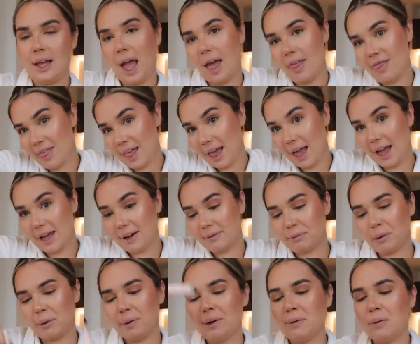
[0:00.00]
And then,
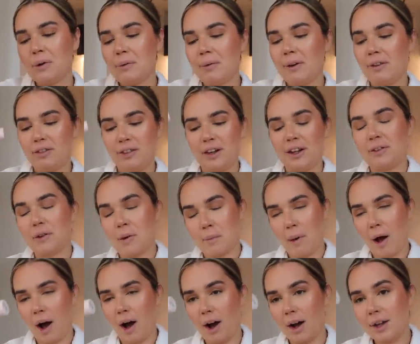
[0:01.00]
probably one of my favorite
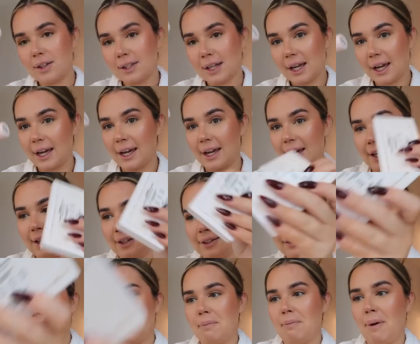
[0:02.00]
parts
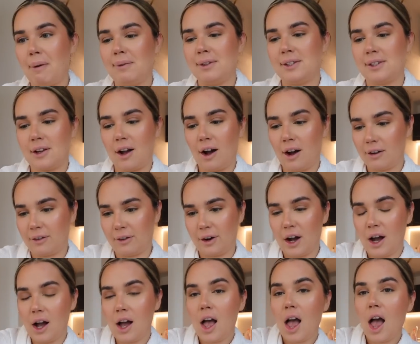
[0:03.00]
is my
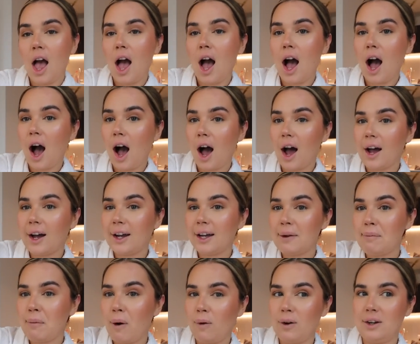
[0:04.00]
mascara. I
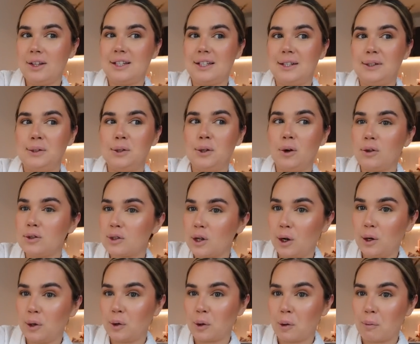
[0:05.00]
am honestly not
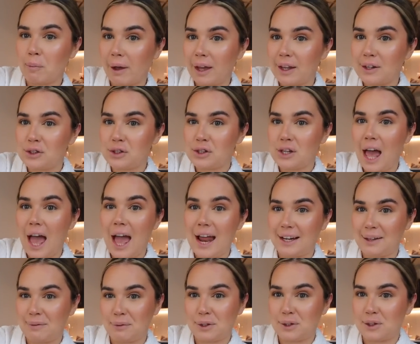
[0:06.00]
a little bitch to
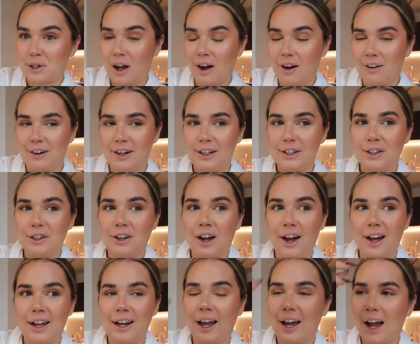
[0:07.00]
any mascara. You
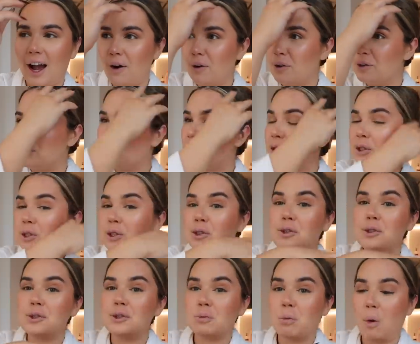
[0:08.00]
guys, like, I'll just
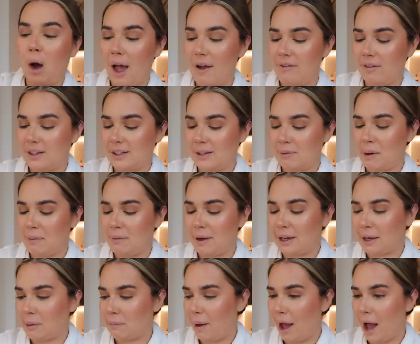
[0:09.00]
use whatever's in my
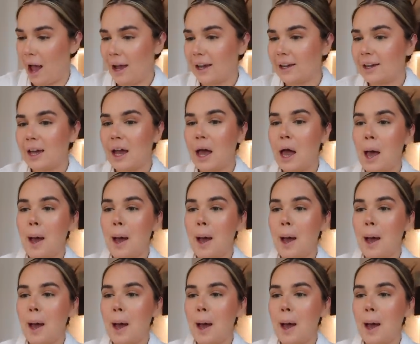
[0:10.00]
makeup bag.